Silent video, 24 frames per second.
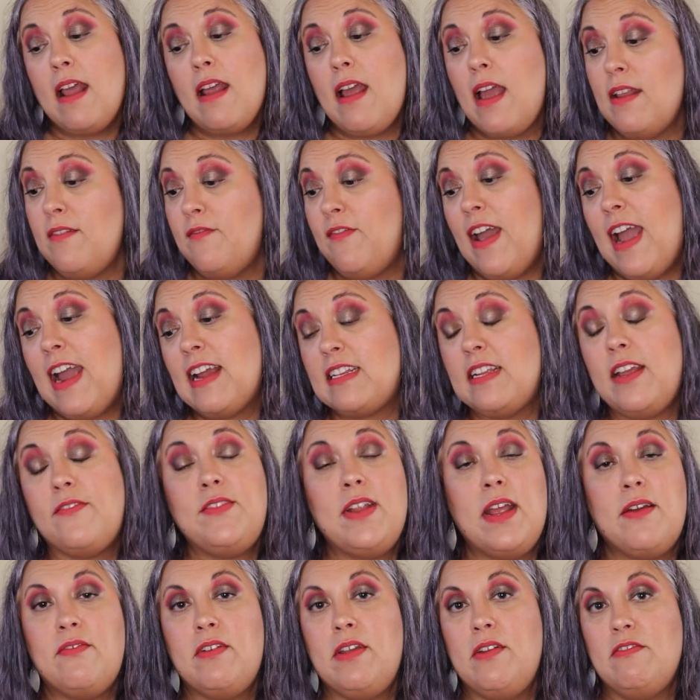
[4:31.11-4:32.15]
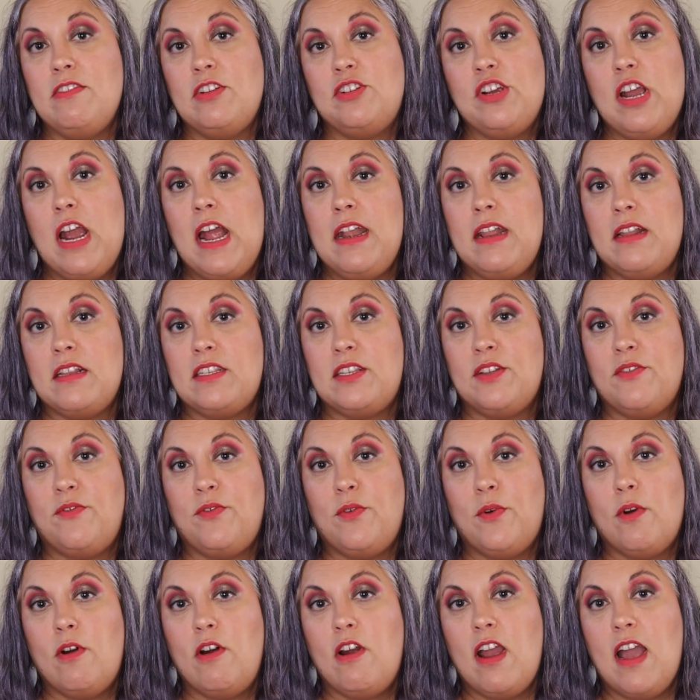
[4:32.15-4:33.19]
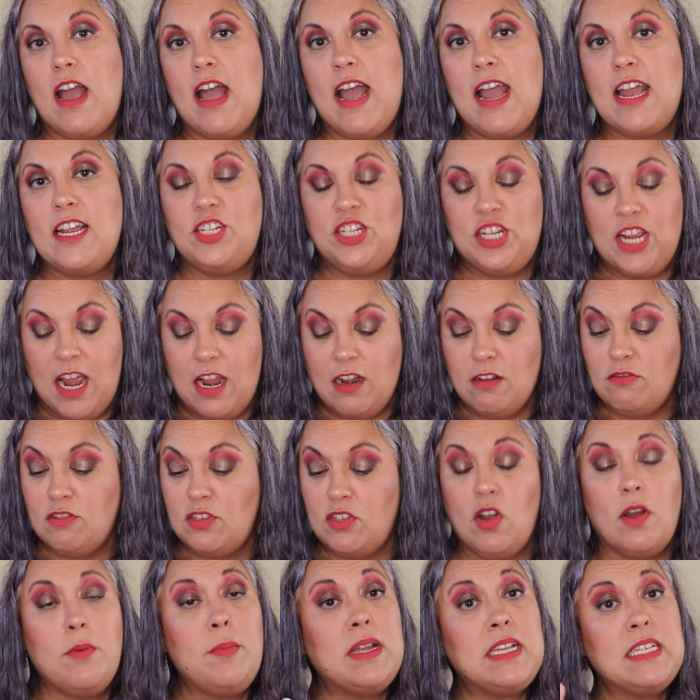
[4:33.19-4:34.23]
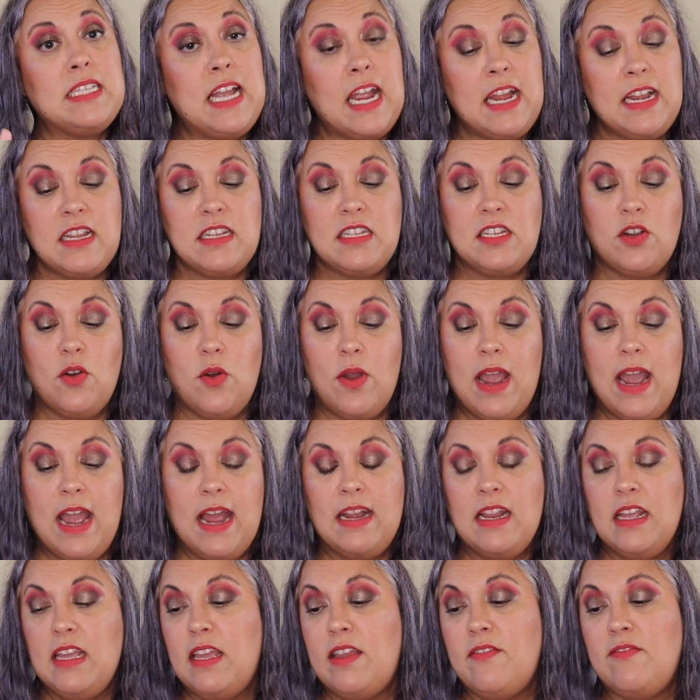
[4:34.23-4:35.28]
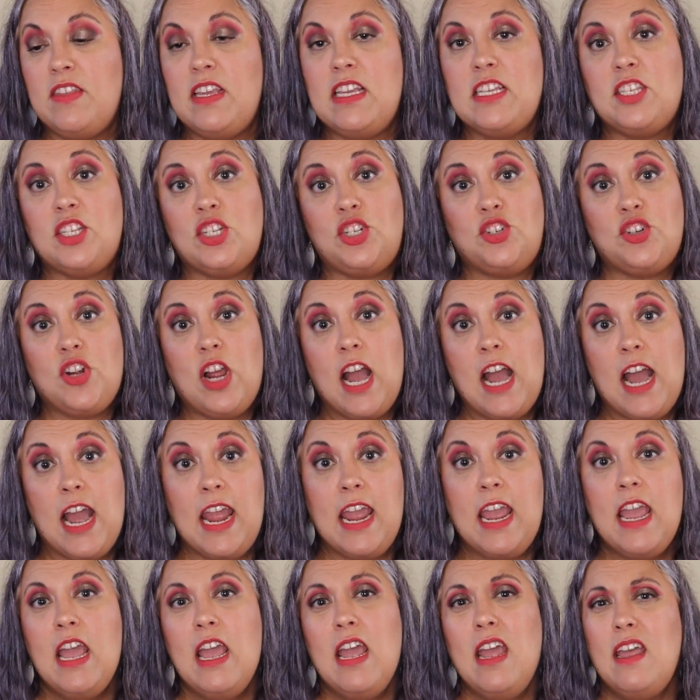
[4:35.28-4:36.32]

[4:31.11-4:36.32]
In fact, I've never even tried a Sephora eyeshadow, so I'm excited to go ahead and give these a try.